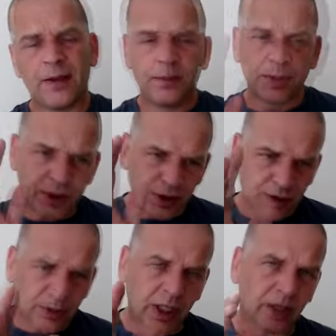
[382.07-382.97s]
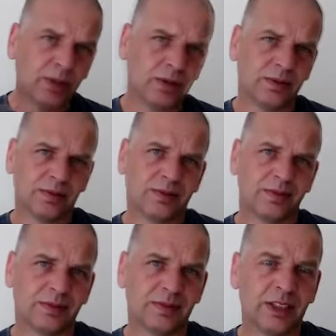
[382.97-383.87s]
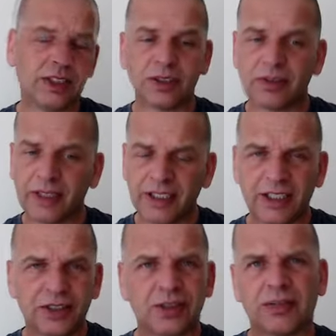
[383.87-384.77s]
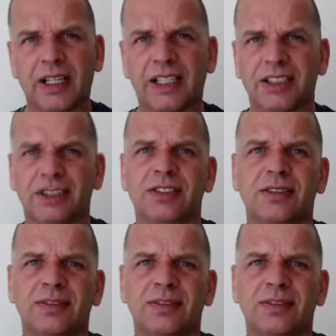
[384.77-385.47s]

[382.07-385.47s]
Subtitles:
But you know he's already in your range.